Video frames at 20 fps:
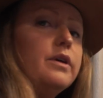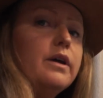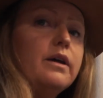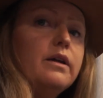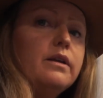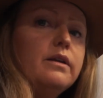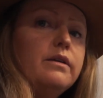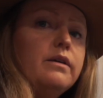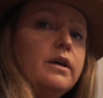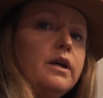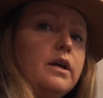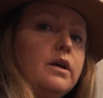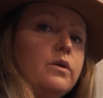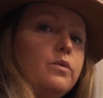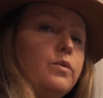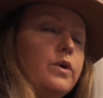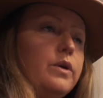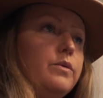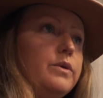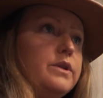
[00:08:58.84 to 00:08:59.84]
and
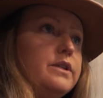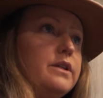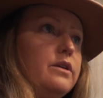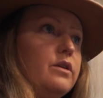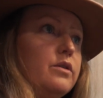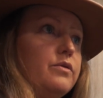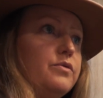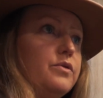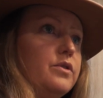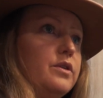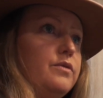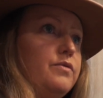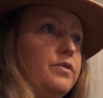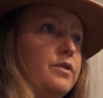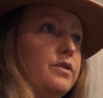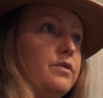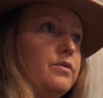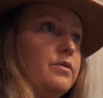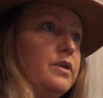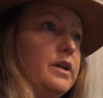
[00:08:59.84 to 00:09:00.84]
when we did off-grid for
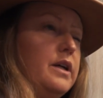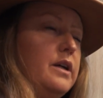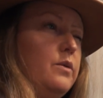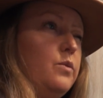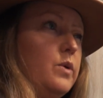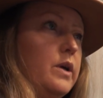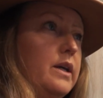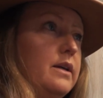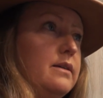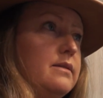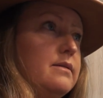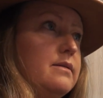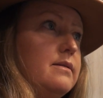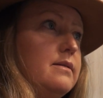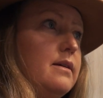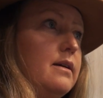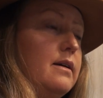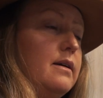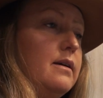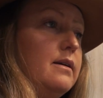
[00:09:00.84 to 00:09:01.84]
3
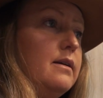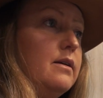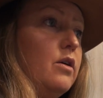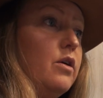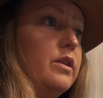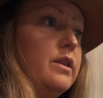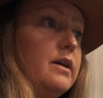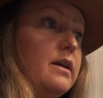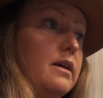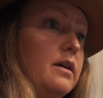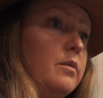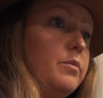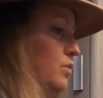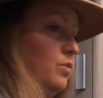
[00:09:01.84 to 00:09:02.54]
weeks on the Gib.